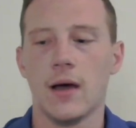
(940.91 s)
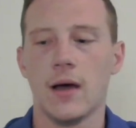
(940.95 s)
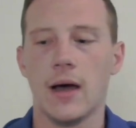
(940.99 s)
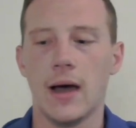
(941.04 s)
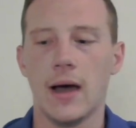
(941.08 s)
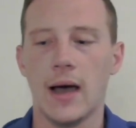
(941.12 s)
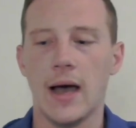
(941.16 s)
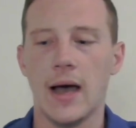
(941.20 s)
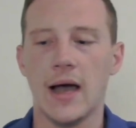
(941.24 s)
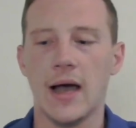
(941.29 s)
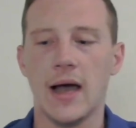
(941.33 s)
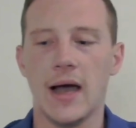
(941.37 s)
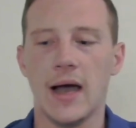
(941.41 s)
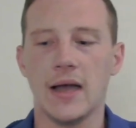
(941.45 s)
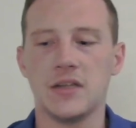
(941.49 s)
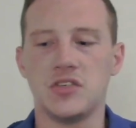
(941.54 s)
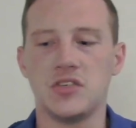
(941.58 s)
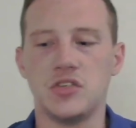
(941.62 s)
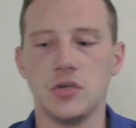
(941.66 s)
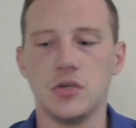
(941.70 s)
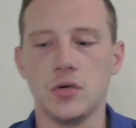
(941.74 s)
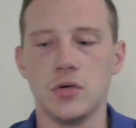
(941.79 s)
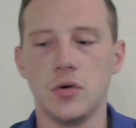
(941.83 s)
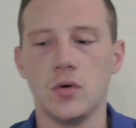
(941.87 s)
I, I
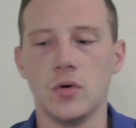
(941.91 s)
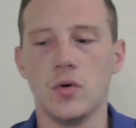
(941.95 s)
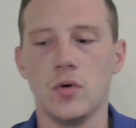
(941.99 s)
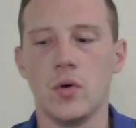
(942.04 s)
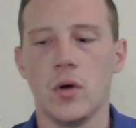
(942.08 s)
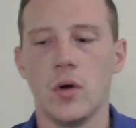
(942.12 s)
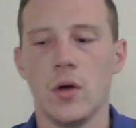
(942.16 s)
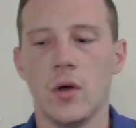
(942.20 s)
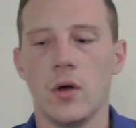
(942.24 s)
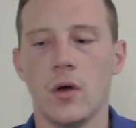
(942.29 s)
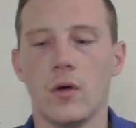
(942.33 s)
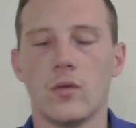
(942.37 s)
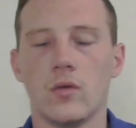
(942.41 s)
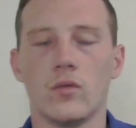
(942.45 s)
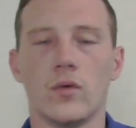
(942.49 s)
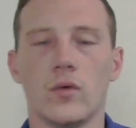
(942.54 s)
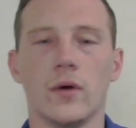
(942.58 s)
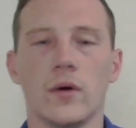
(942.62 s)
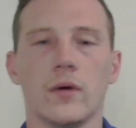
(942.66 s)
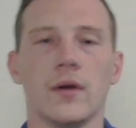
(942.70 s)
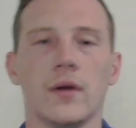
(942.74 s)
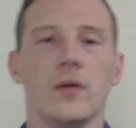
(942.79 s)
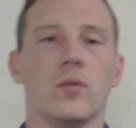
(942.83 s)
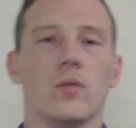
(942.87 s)
do
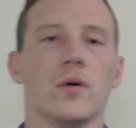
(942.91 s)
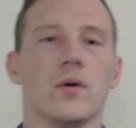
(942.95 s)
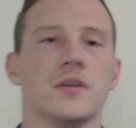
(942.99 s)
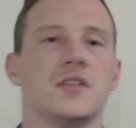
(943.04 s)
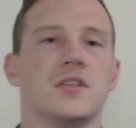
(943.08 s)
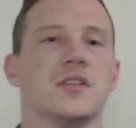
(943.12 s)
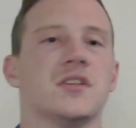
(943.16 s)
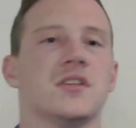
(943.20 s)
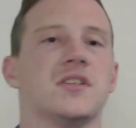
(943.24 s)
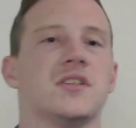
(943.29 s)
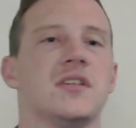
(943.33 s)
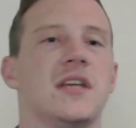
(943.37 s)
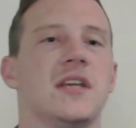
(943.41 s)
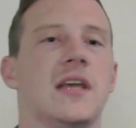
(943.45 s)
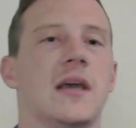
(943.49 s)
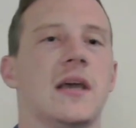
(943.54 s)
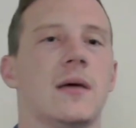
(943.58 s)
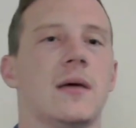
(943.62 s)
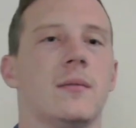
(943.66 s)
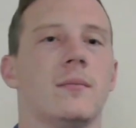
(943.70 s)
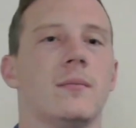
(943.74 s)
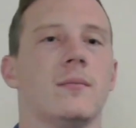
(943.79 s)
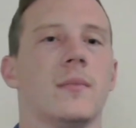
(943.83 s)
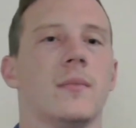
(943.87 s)
really want to see
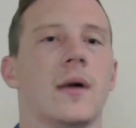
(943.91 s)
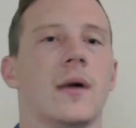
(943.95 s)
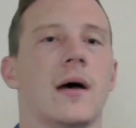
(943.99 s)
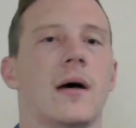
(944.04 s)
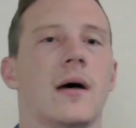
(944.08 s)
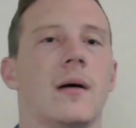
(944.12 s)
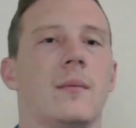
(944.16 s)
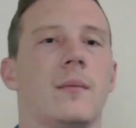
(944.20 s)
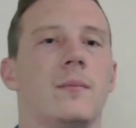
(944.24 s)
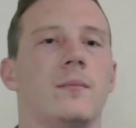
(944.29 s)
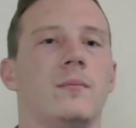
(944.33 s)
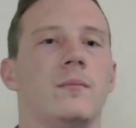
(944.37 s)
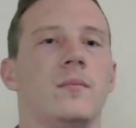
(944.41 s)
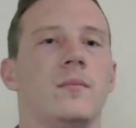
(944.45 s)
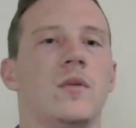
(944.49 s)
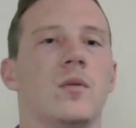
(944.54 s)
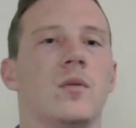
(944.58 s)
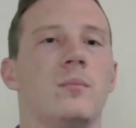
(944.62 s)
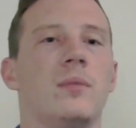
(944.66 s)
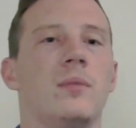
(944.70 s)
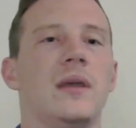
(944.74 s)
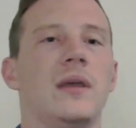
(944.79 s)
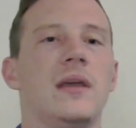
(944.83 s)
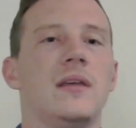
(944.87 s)
him, um, you
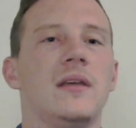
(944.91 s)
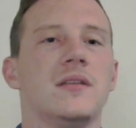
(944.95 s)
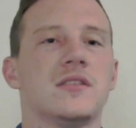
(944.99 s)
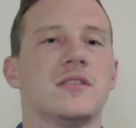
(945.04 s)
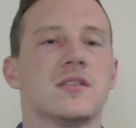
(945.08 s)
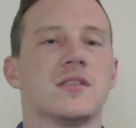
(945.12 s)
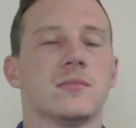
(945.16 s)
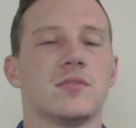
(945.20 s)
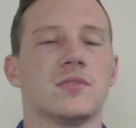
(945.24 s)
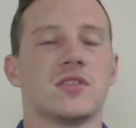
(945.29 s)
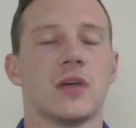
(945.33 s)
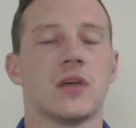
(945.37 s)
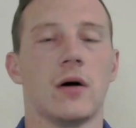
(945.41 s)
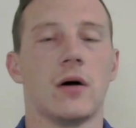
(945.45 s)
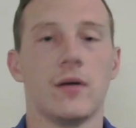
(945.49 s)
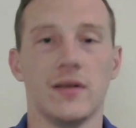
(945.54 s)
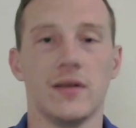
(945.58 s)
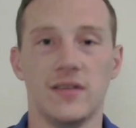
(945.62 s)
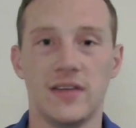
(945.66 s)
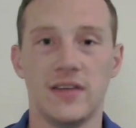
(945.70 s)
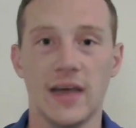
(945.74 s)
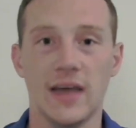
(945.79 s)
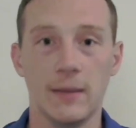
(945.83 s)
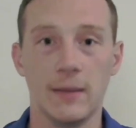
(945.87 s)
know, be some
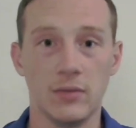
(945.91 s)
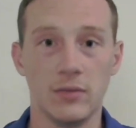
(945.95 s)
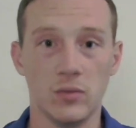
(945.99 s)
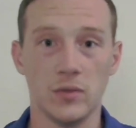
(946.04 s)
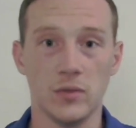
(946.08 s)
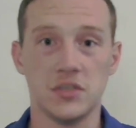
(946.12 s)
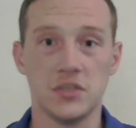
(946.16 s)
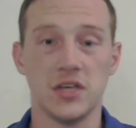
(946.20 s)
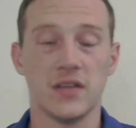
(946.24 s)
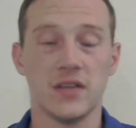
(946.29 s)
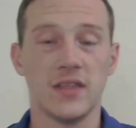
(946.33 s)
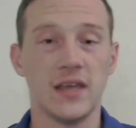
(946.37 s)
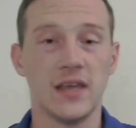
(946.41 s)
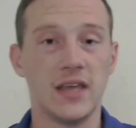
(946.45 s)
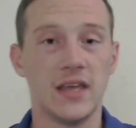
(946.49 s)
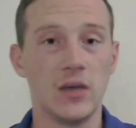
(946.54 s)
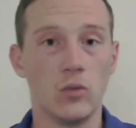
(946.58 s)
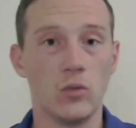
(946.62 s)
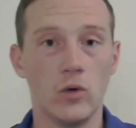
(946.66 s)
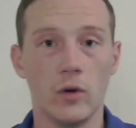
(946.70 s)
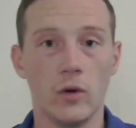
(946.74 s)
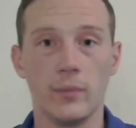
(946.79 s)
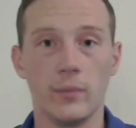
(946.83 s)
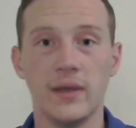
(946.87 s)
solid depth, which I think he
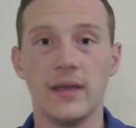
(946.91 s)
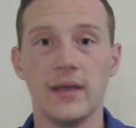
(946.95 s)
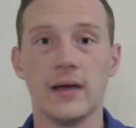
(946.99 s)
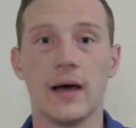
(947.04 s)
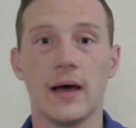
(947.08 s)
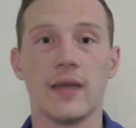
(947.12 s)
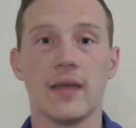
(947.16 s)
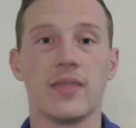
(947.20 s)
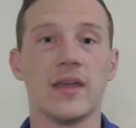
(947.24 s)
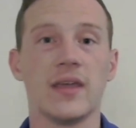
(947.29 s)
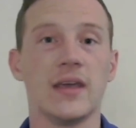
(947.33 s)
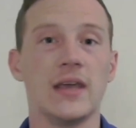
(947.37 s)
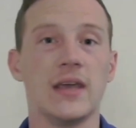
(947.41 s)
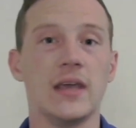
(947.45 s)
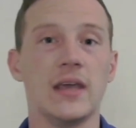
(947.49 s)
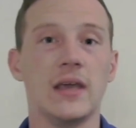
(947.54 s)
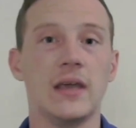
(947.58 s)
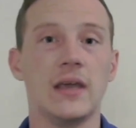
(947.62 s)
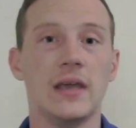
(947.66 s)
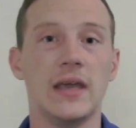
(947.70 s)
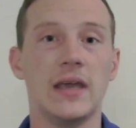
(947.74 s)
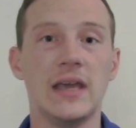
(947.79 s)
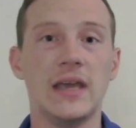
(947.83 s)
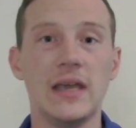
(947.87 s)
will be. I think
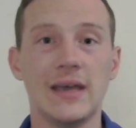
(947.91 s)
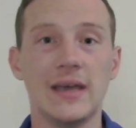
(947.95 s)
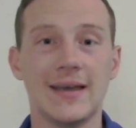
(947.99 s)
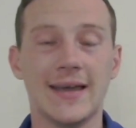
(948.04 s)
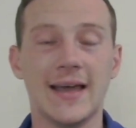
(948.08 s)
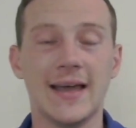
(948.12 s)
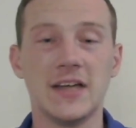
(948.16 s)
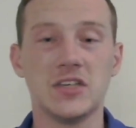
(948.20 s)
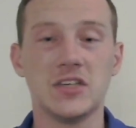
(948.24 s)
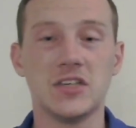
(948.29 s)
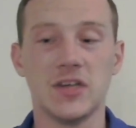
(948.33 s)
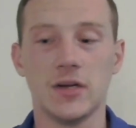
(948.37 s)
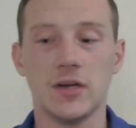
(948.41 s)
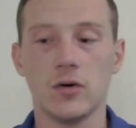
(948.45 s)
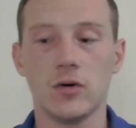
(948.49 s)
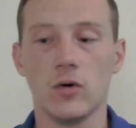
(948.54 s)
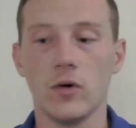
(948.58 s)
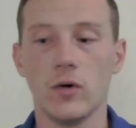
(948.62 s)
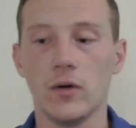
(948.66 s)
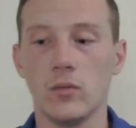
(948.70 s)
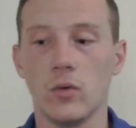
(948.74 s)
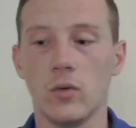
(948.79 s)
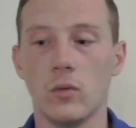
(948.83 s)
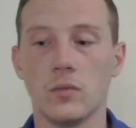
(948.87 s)
he he and KJ
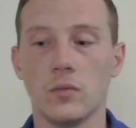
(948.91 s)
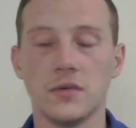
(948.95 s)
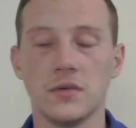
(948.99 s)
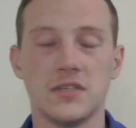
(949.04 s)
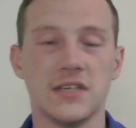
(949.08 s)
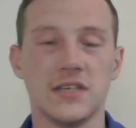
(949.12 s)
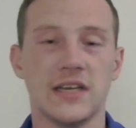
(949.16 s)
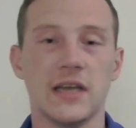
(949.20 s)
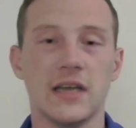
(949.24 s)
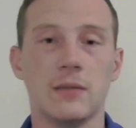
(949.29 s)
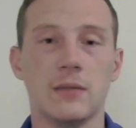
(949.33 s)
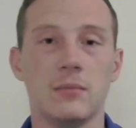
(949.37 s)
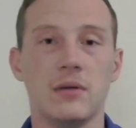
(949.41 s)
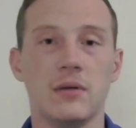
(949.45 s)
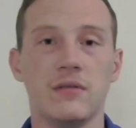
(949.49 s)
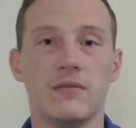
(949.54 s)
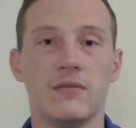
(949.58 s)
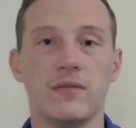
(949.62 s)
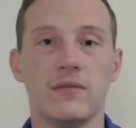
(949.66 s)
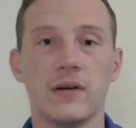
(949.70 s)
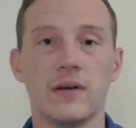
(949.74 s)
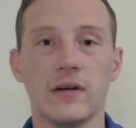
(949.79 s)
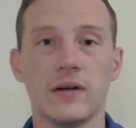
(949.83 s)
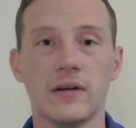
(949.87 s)
Cloyd will once again be
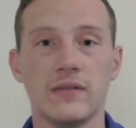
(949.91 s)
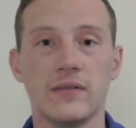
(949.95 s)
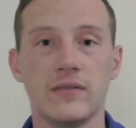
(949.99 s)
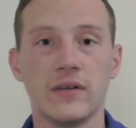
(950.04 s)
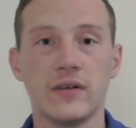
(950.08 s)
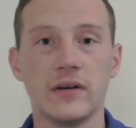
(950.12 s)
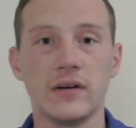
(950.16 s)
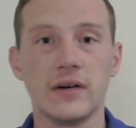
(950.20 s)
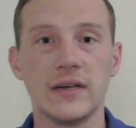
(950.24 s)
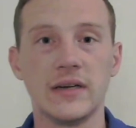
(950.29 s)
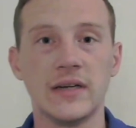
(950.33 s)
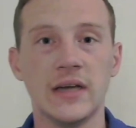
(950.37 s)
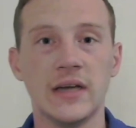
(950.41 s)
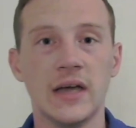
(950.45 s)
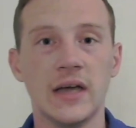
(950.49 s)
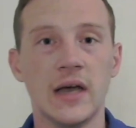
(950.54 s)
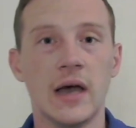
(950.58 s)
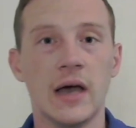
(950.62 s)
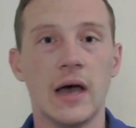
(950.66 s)
very very